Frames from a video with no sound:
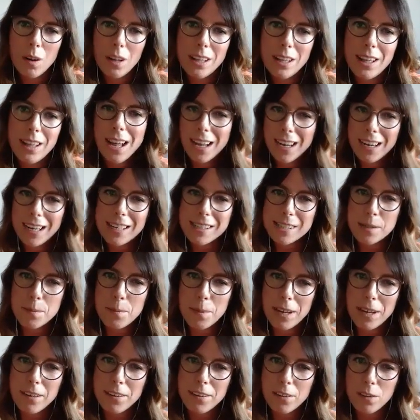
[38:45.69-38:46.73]
And that is
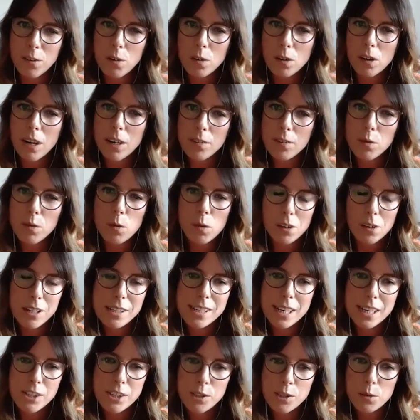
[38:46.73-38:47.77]
dependent on kind of
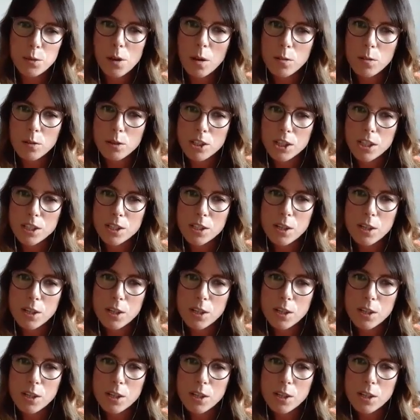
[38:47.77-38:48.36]
organizational culture.